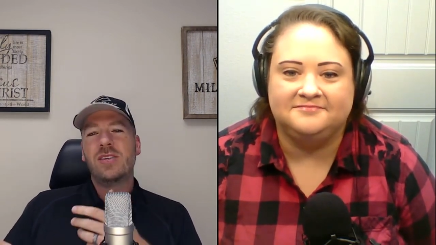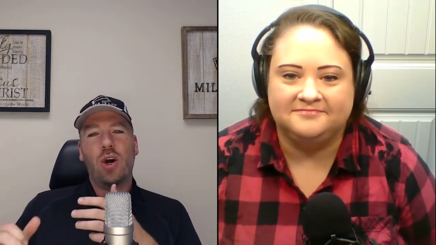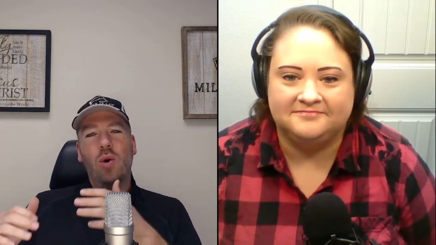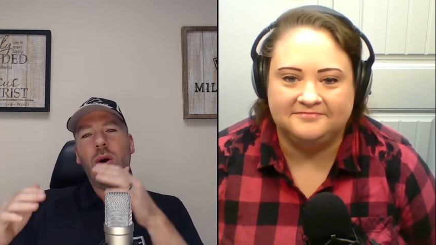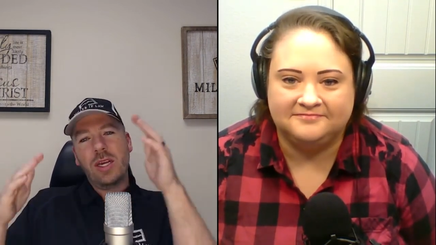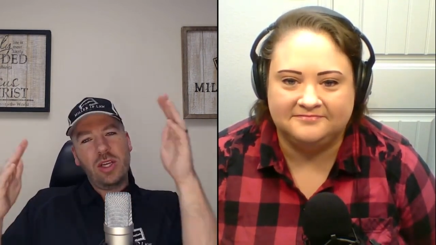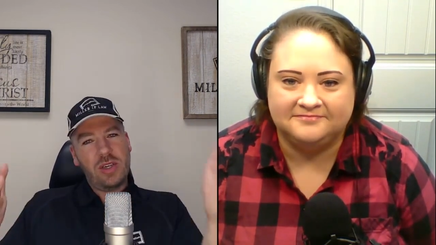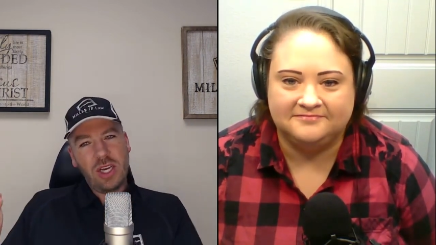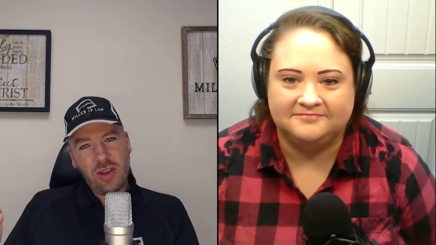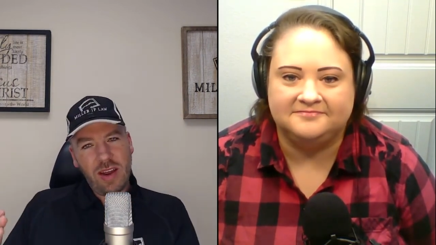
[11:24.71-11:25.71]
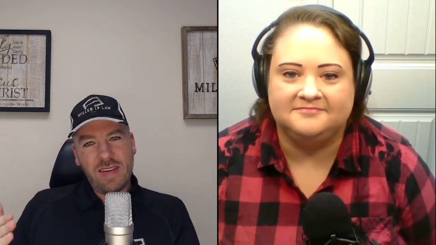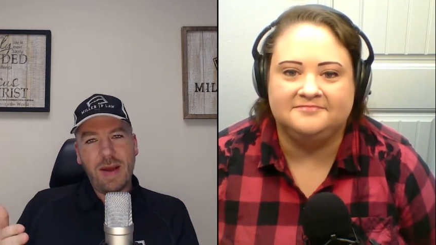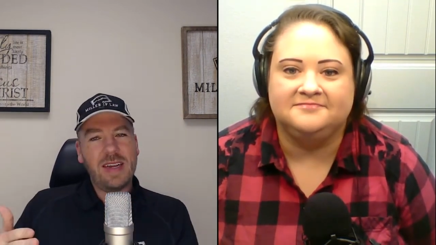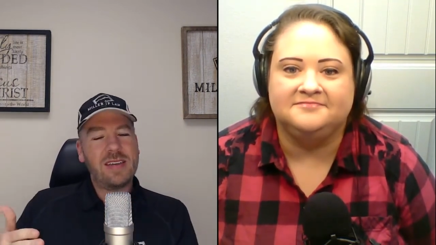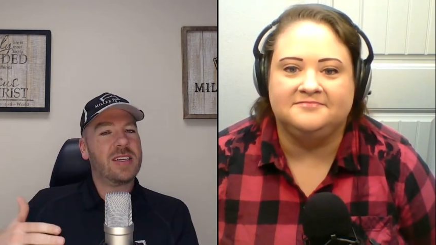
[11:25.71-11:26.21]
Speaker 1: So utility
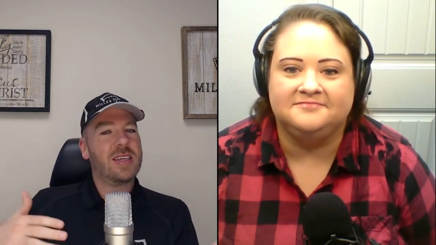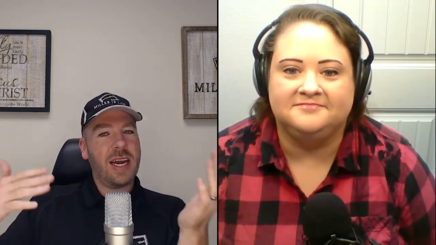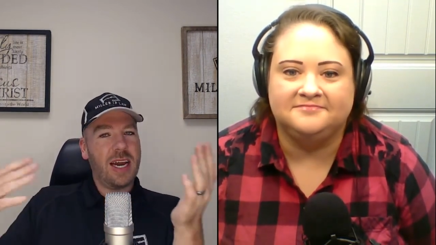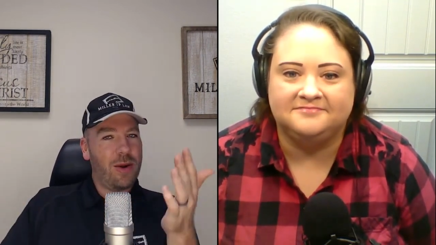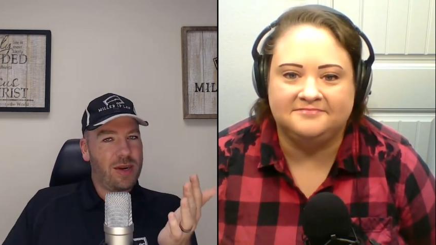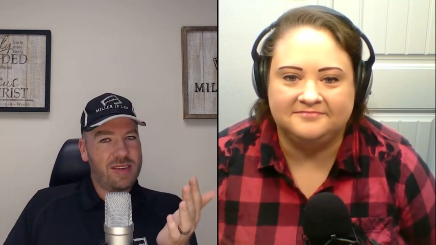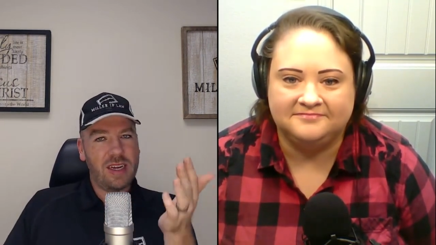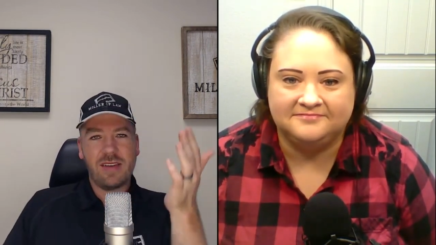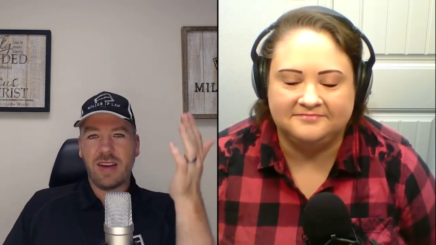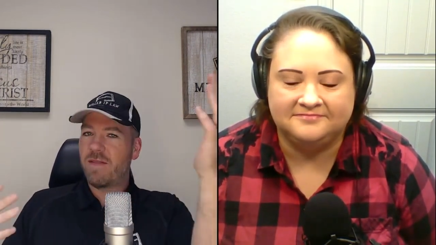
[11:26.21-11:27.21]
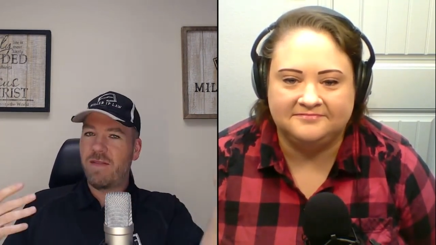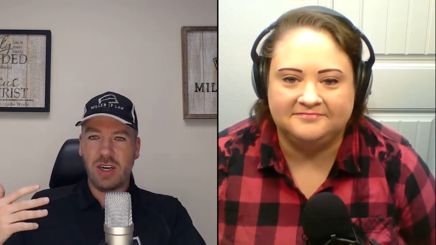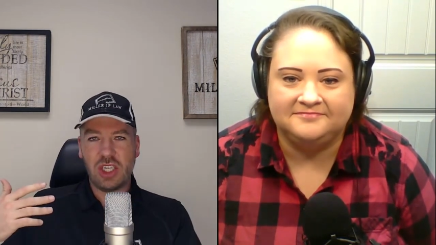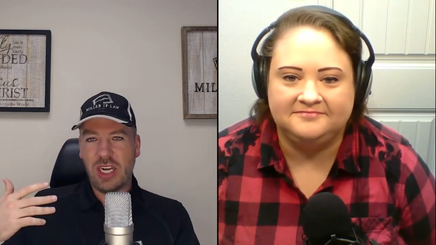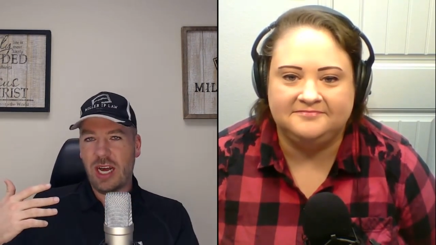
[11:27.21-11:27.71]
is basically kind of what it sounds like
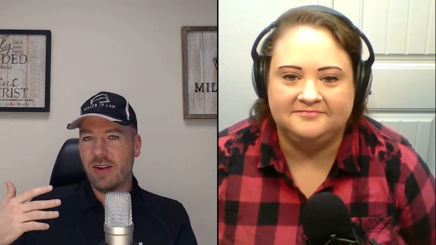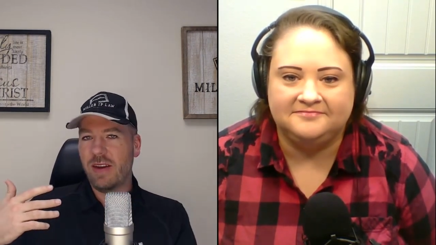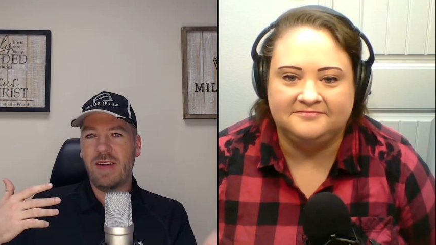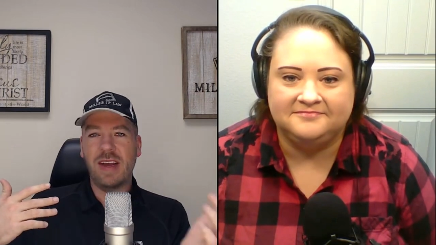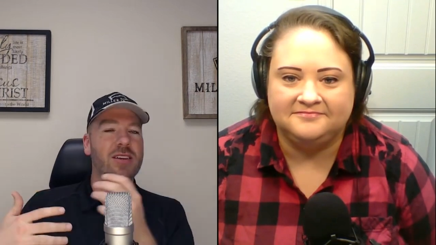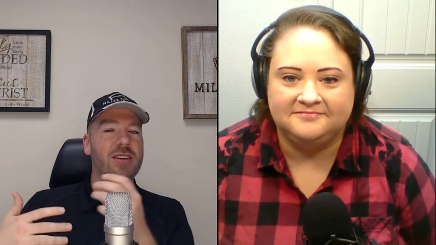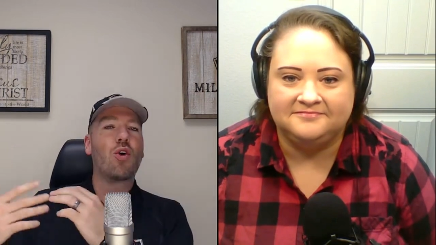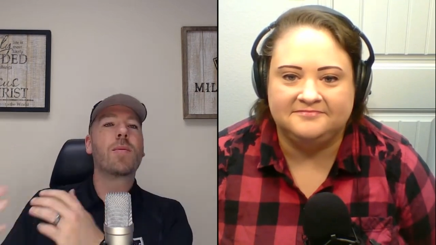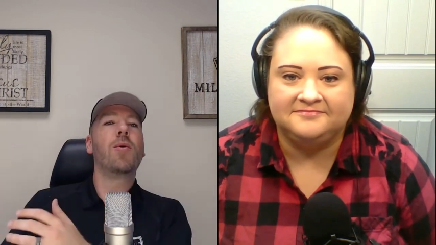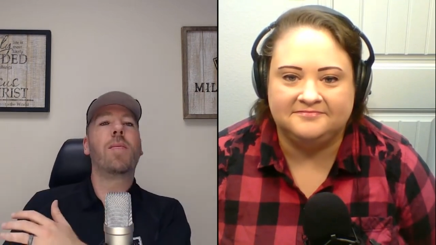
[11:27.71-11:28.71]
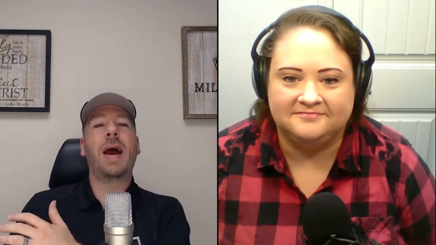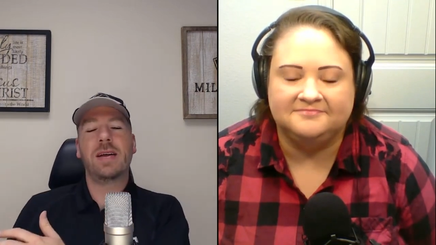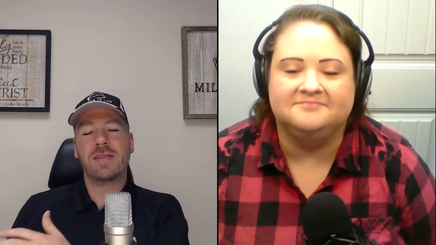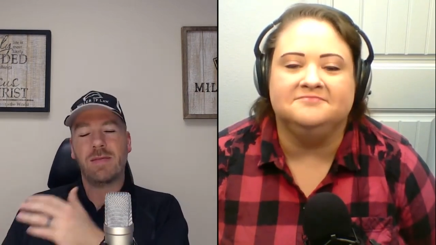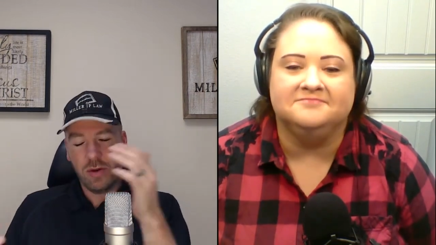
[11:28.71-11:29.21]
functionality. If they normal
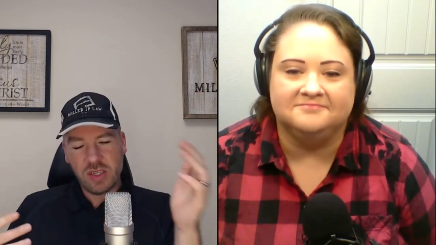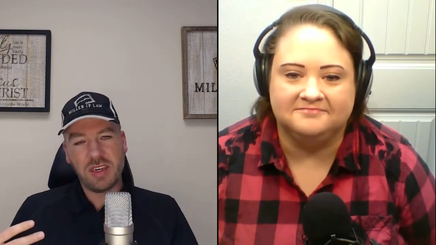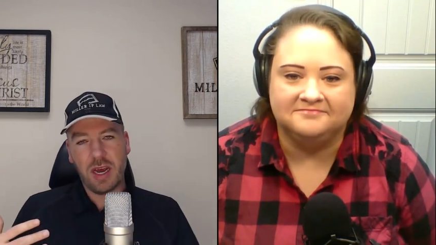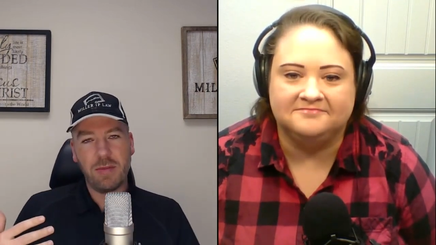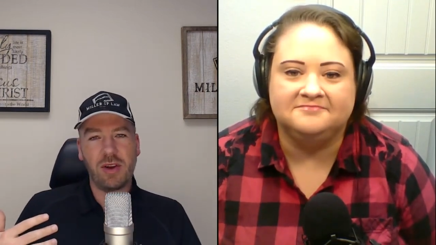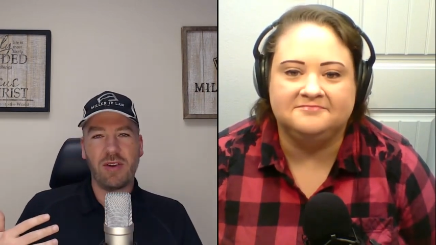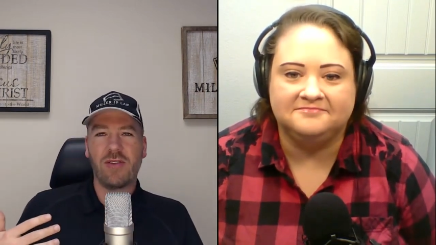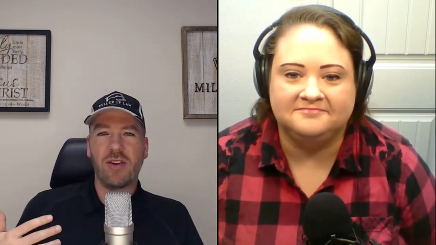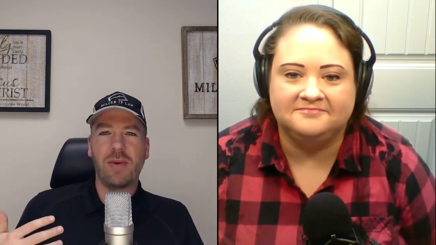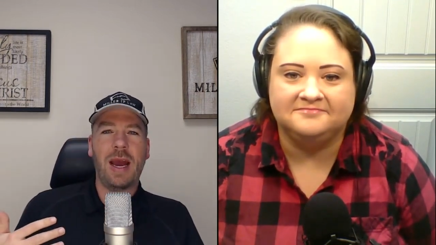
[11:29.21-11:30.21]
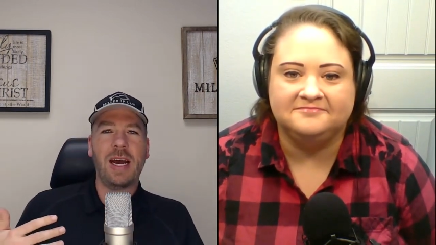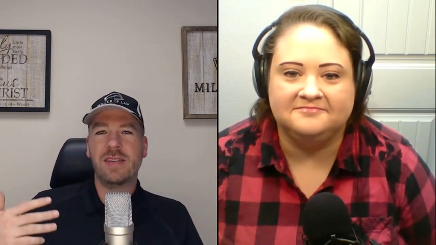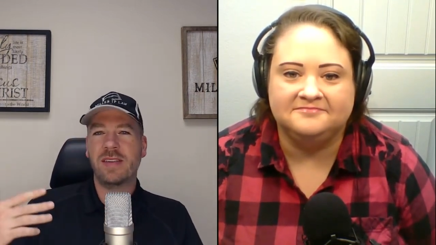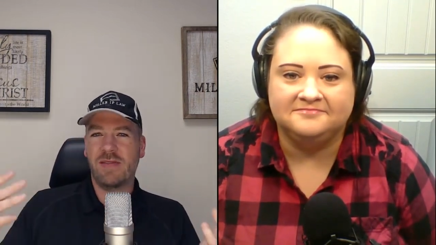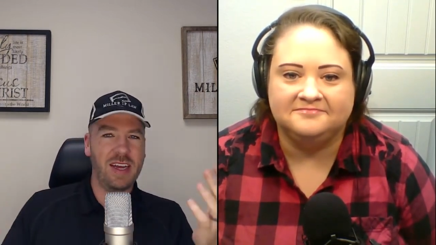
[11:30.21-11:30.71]
patents, most of the time when you refer to
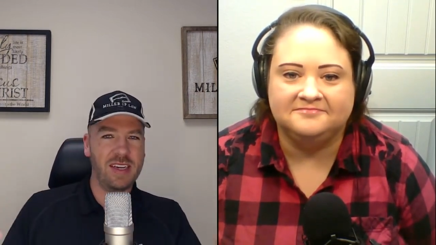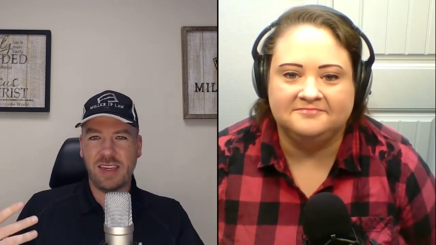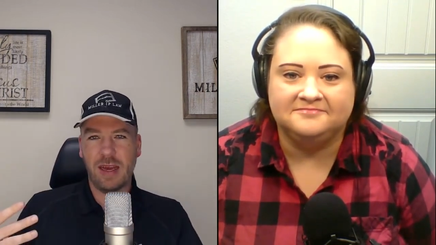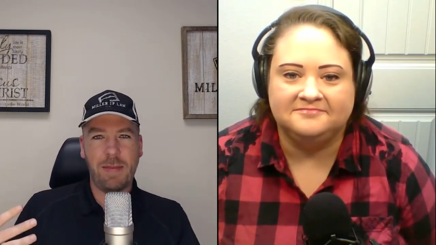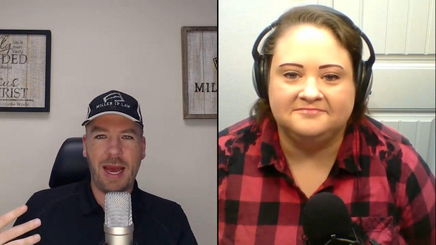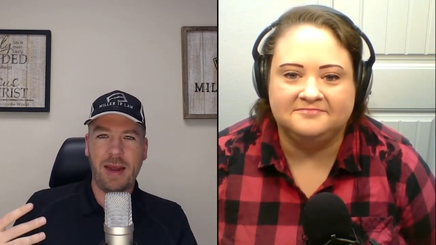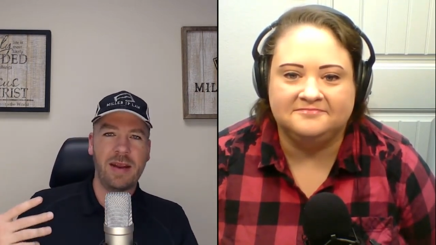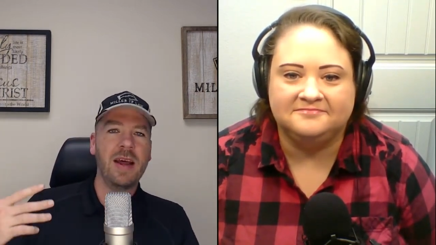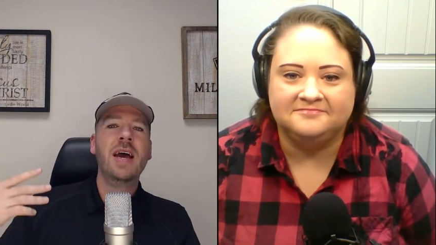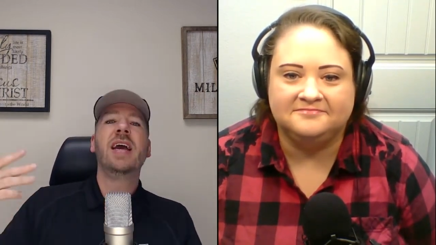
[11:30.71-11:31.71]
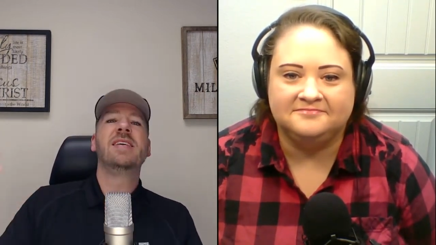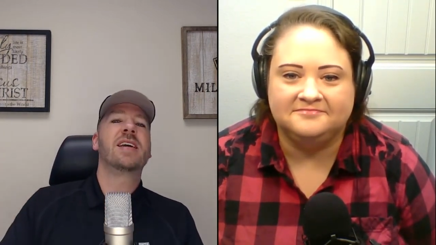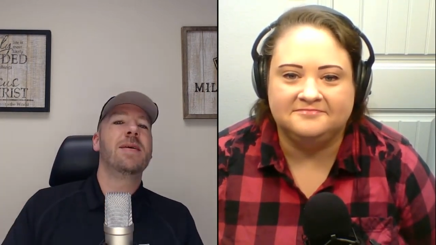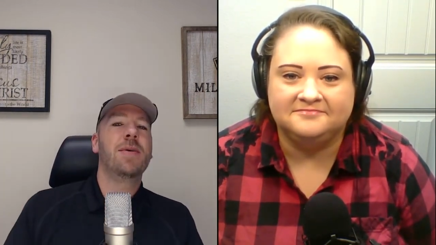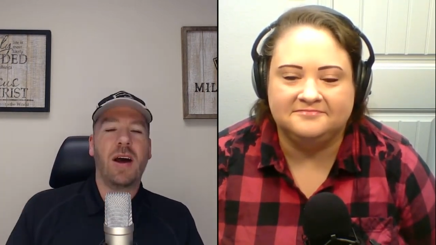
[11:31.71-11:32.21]
patents, if they just say a patent,
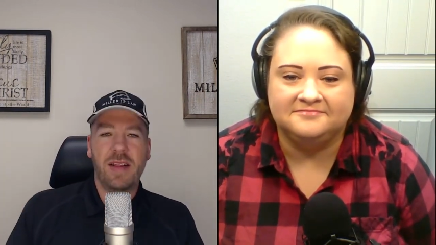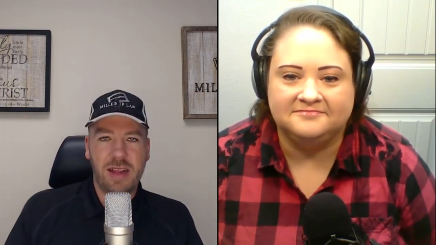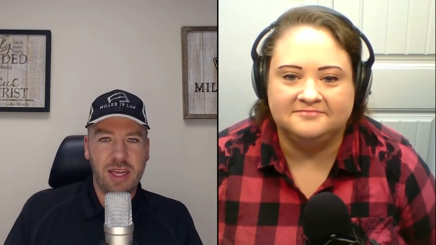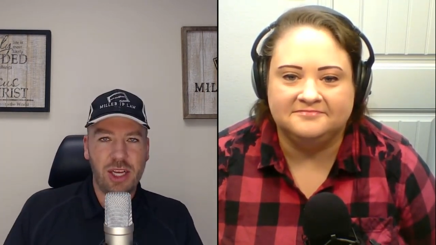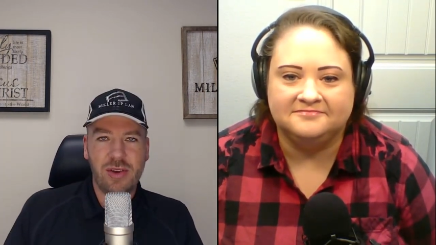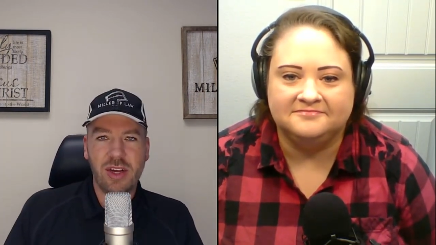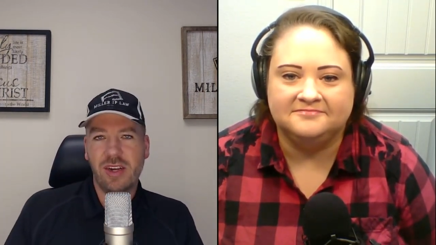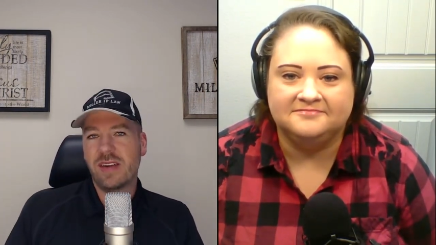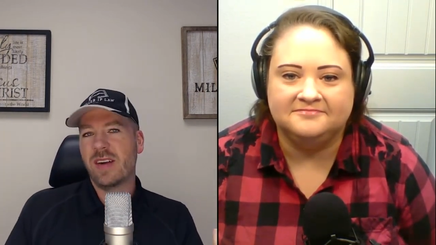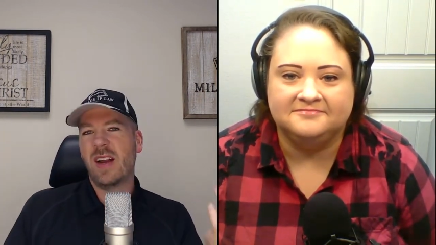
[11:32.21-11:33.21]
it's going to be on the utility